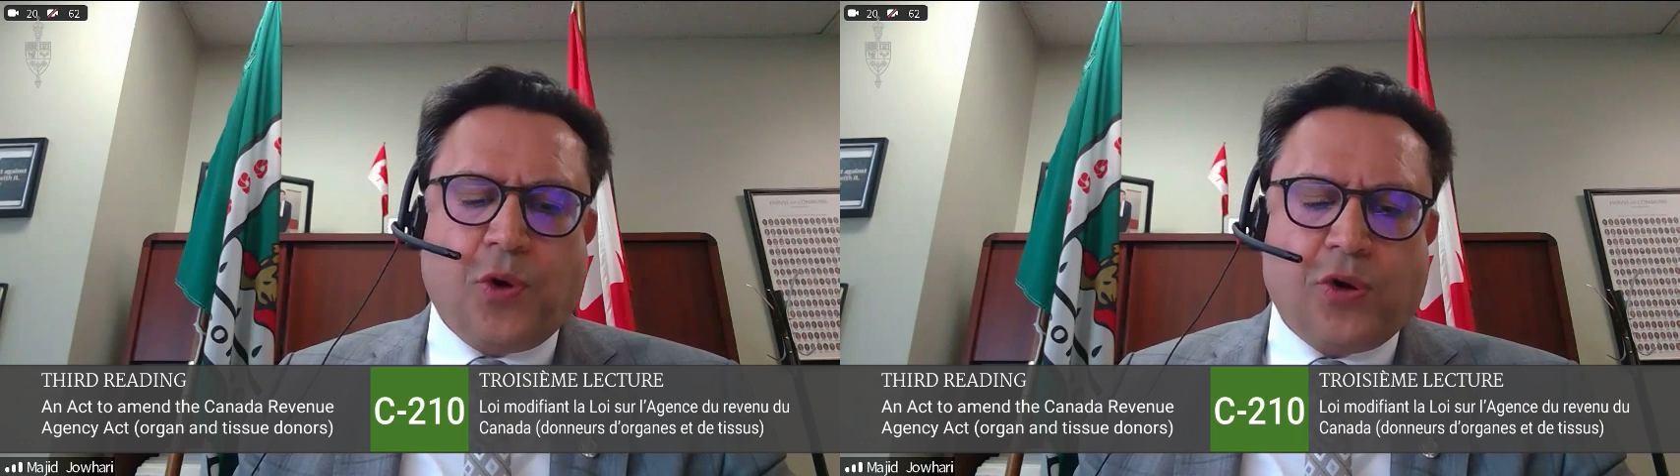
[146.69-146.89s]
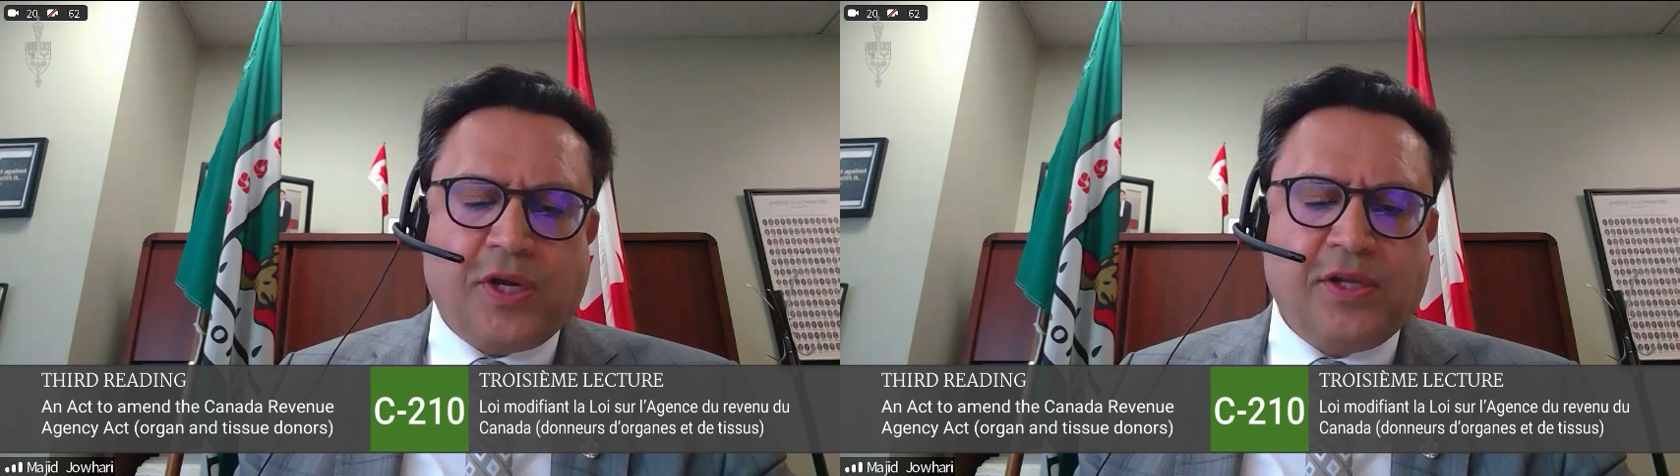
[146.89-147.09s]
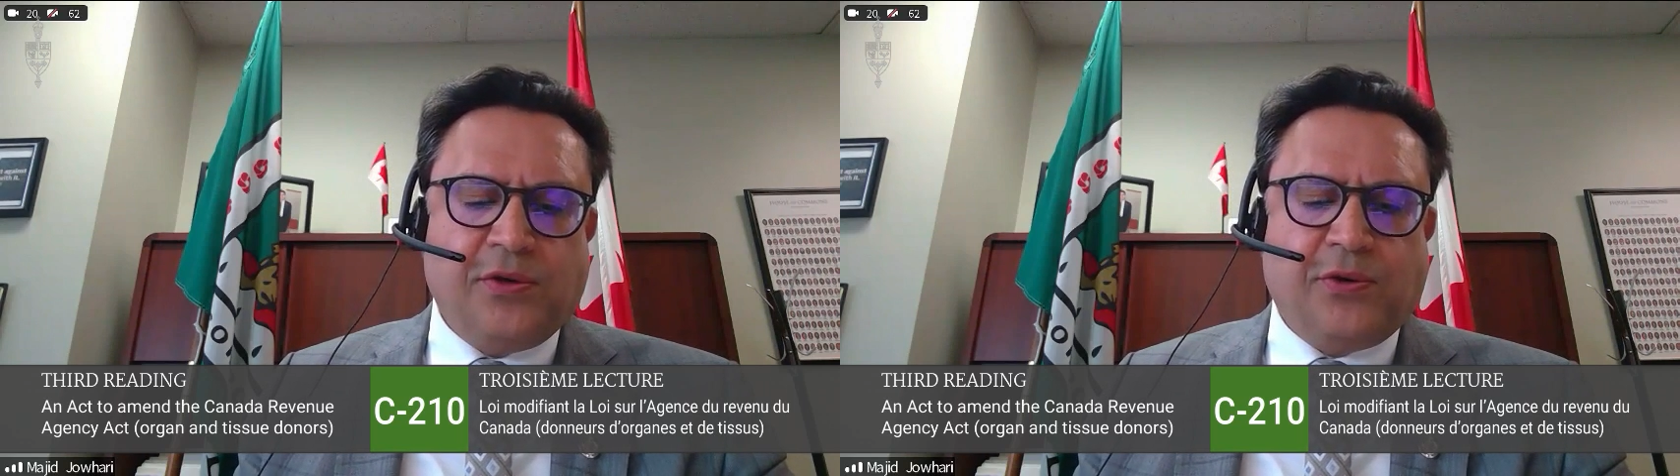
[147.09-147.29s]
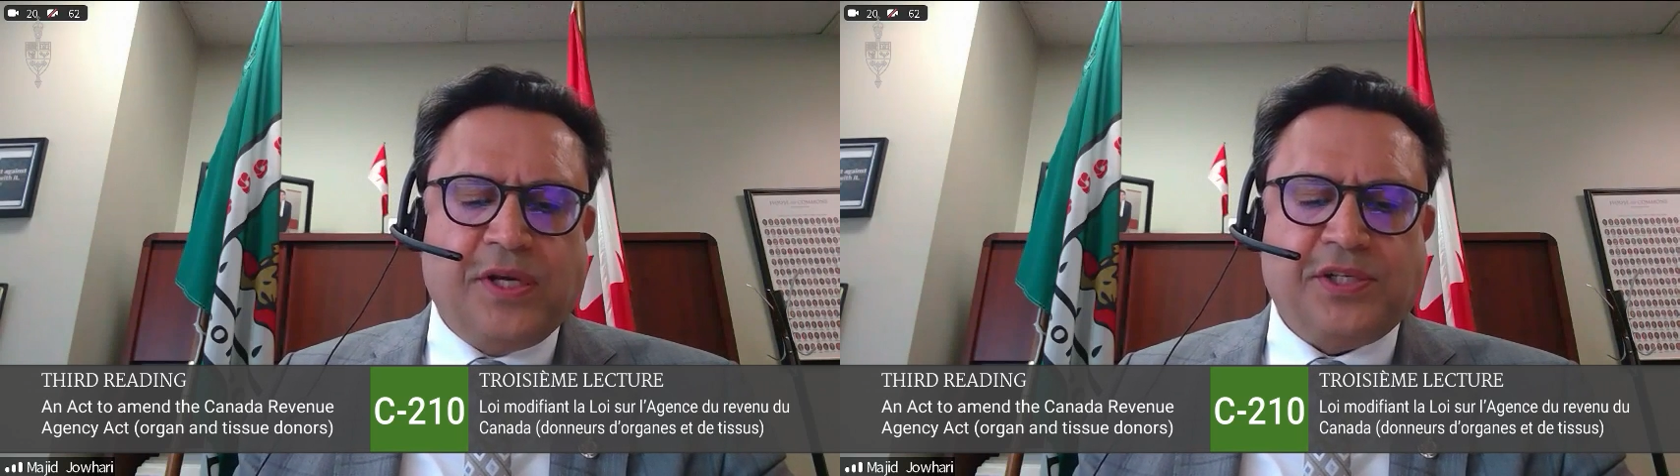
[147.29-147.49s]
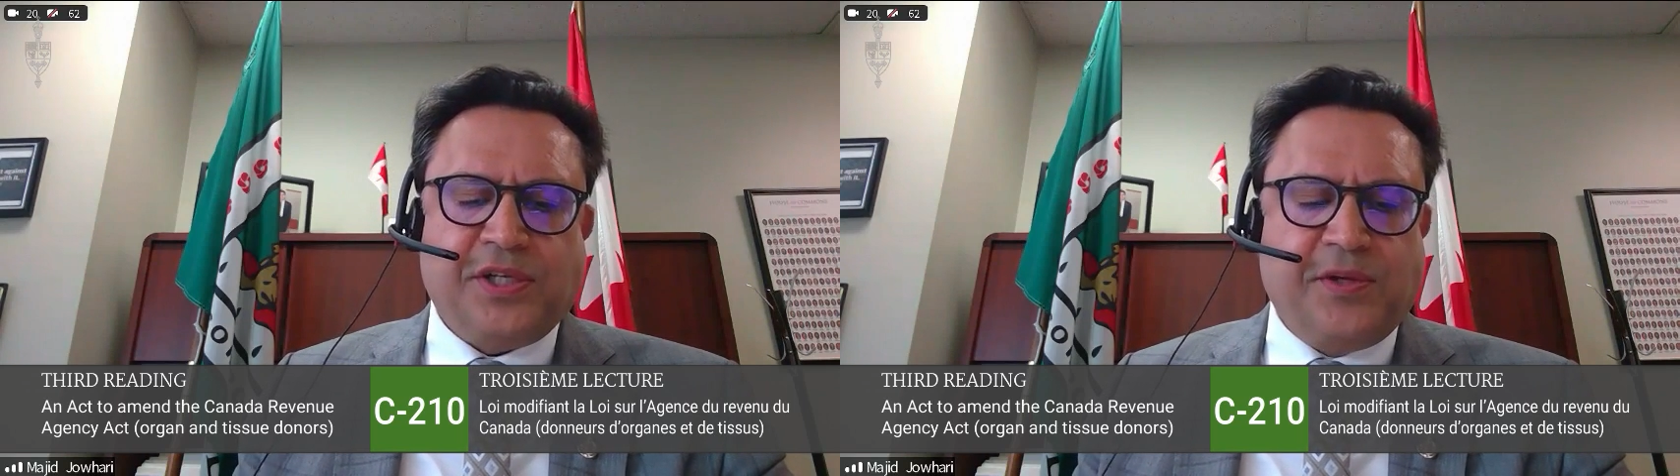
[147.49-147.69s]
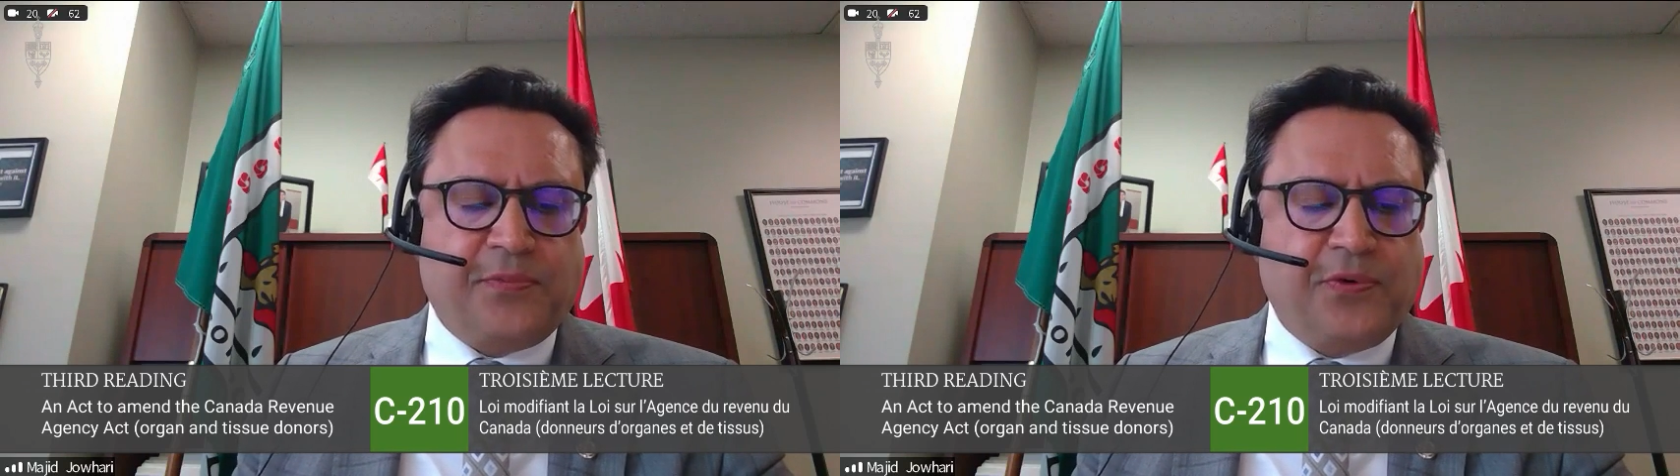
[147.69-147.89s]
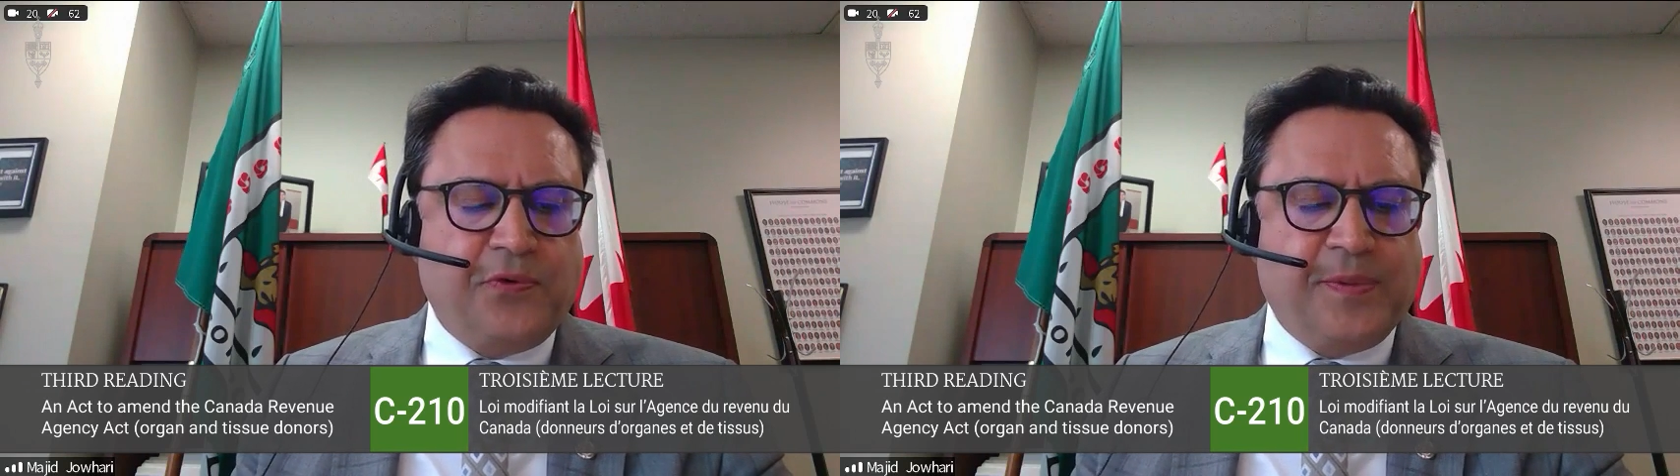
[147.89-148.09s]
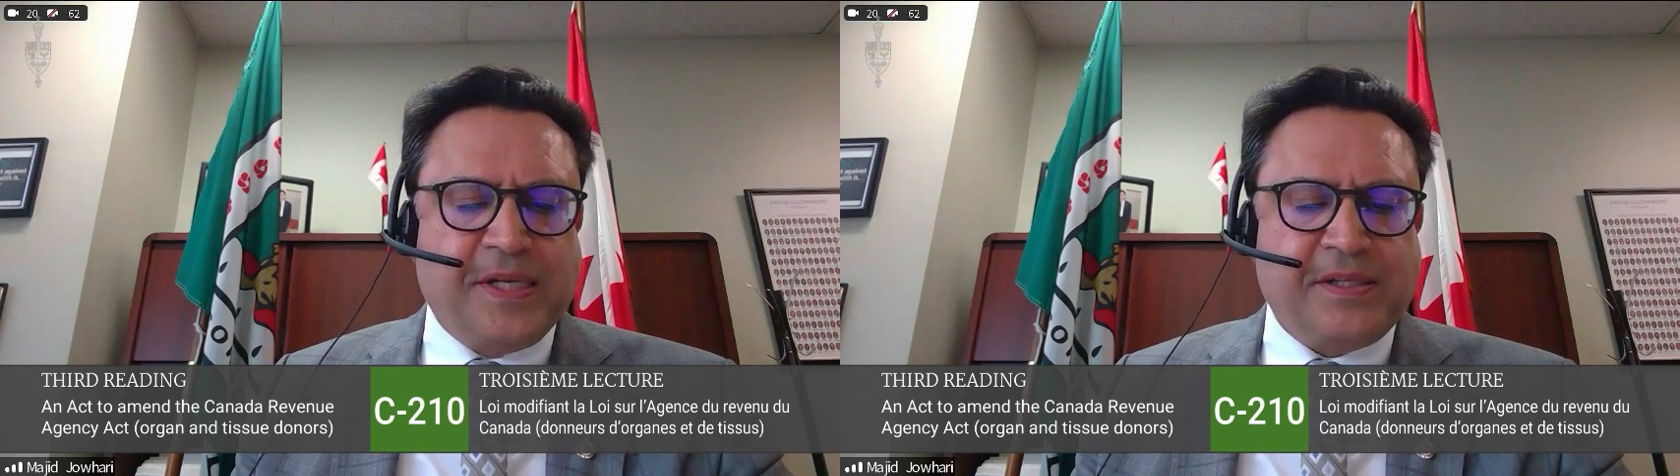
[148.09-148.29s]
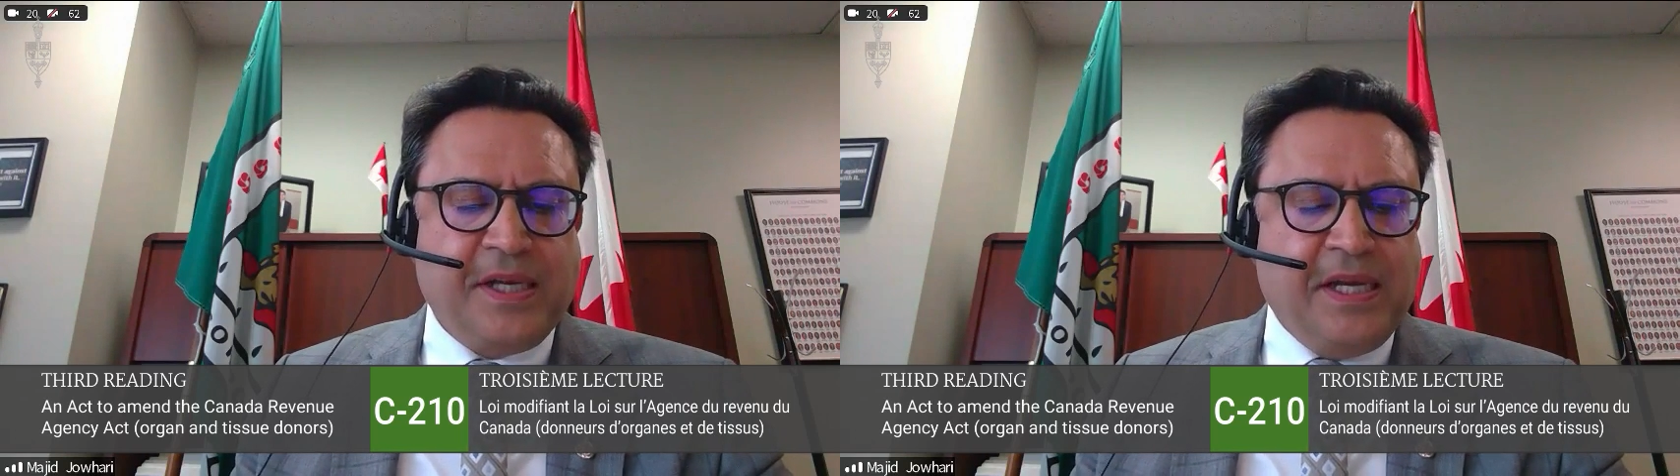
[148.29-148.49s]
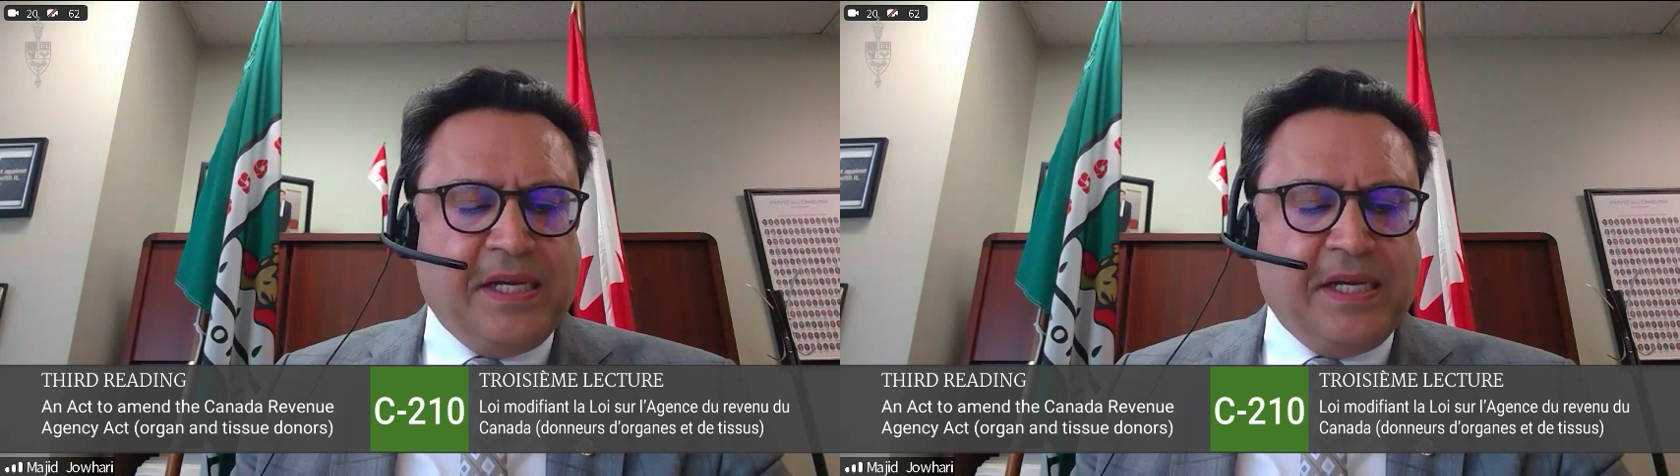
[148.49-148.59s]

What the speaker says: organ donation improvement